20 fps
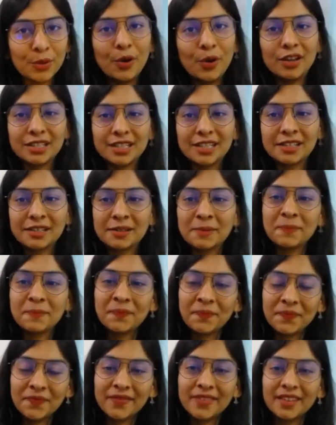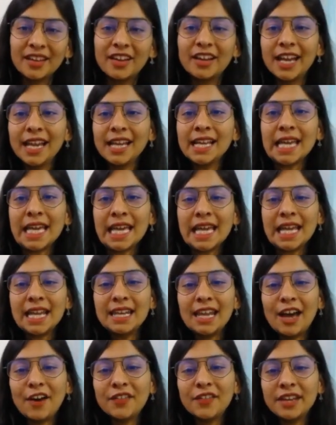got it. Okay.
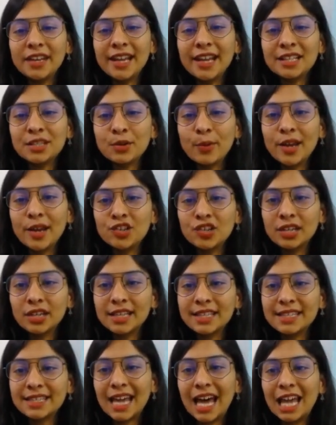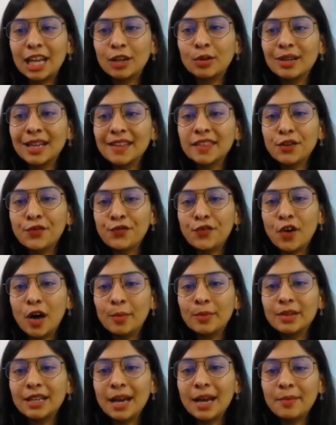Now the next question is calculate the
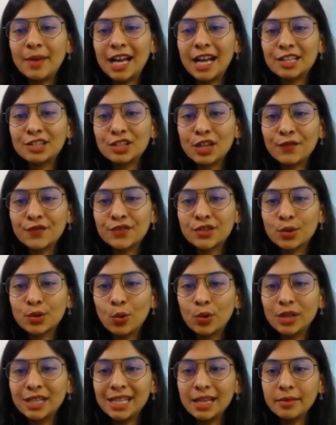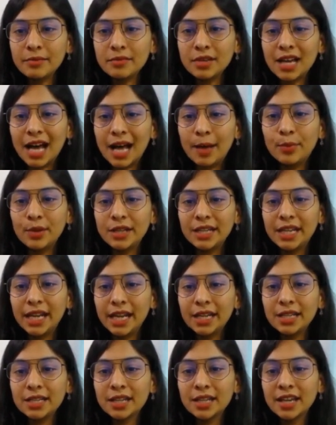formula mass of sodium
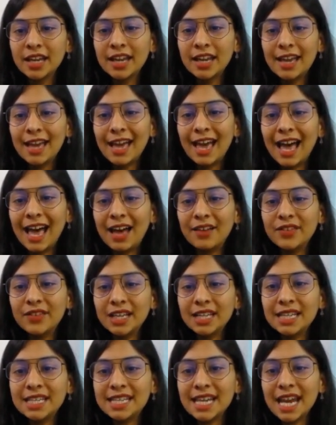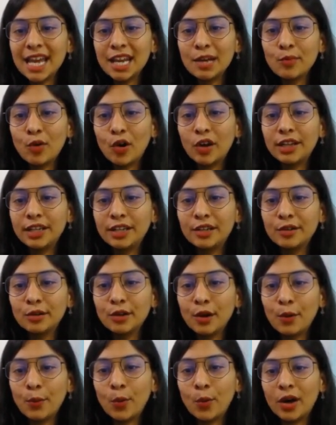carbonate having 10
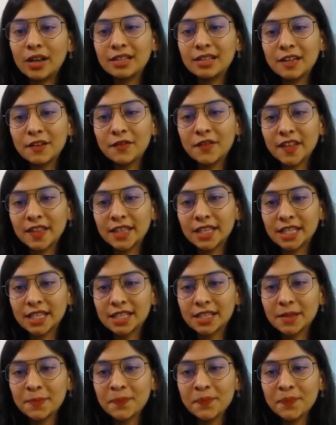molecular water with it.